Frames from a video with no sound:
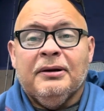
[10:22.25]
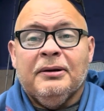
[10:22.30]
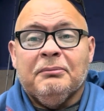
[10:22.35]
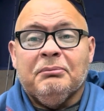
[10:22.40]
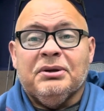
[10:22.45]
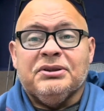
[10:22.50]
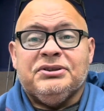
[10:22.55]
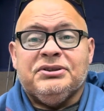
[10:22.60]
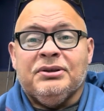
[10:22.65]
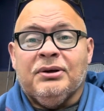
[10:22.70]

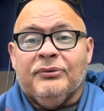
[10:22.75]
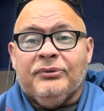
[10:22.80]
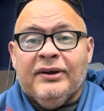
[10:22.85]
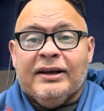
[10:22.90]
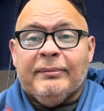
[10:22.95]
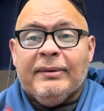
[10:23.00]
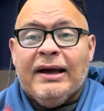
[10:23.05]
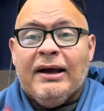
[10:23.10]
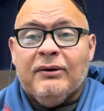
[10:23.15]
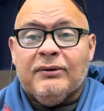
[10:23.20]
but you don't think
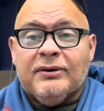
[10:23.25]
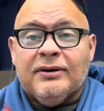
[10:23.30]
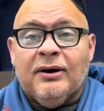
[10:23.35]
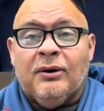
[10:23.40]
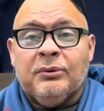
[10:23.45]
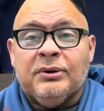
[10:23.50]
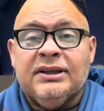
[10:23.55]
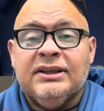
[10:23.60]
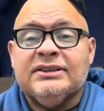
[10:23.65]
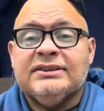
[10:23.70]
about how
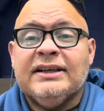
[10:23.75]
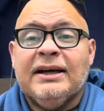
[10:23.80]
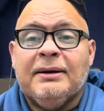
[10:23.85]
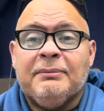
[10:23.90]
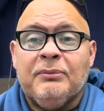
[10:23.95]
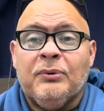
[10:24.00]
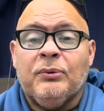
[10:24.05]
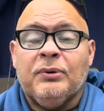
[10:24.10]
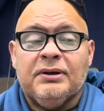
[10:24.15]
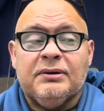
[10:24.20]
cold it is that
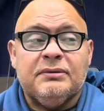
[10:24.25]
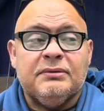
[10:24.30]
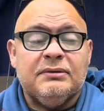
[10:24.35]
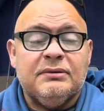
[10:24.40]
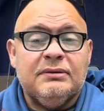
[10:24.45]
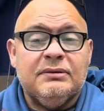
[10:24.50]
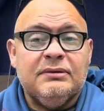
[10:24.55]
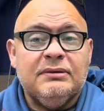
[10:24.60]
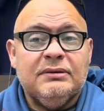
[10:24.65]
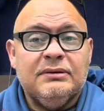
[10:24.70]
morning.
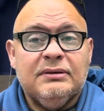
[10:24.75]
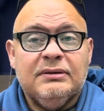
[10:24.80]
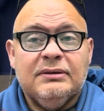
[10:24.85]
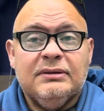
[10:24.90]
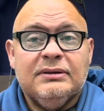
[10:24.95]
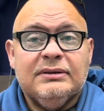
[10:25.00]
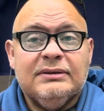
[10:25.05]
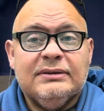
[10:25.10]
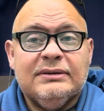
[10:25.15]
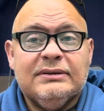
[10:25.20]

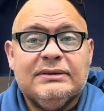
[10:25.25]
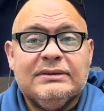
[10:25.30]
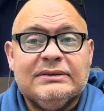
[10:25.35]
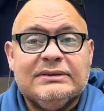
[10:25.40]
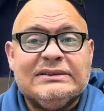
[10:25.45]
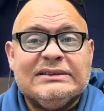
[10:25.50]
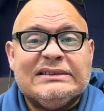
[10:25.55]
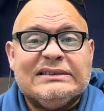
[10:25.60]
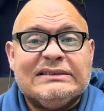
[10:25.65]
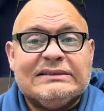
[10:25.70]

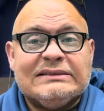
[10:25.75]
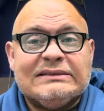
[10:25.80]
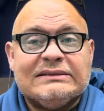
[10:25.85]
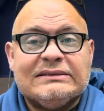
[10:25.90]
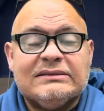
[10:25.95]
Yeah.